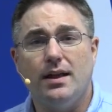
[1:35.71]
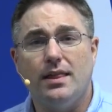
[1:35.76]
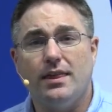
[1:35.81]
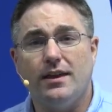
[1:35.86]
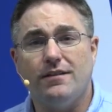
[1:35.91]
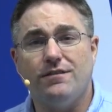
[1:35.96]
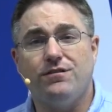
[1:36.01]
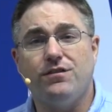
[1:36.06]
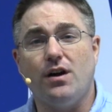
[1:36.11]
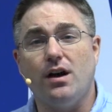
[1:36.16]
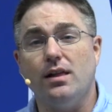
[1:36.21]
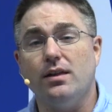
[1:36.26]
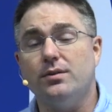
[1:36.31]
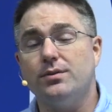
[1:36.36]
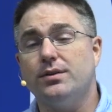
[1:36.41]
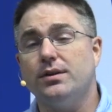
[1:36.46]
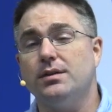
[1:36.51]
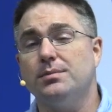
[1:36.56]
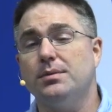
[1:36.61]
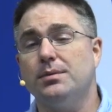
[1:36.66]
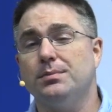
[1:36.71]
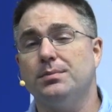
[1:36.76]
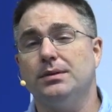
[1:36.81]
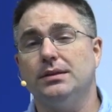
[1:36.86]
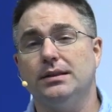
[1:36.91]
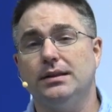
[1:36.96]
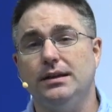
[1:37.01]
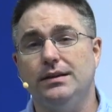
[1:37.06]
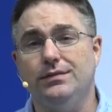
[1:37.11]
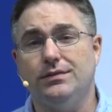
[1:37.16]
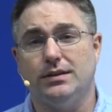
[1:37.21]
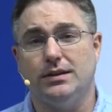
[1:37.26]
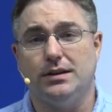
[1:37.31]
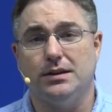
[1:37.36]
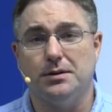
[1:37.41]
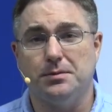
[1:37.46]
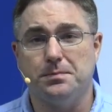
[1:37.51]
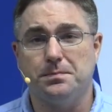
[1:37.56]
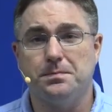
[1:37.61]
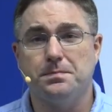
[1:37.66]
that followed him and believed in
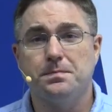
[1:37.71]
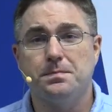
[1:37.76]
him.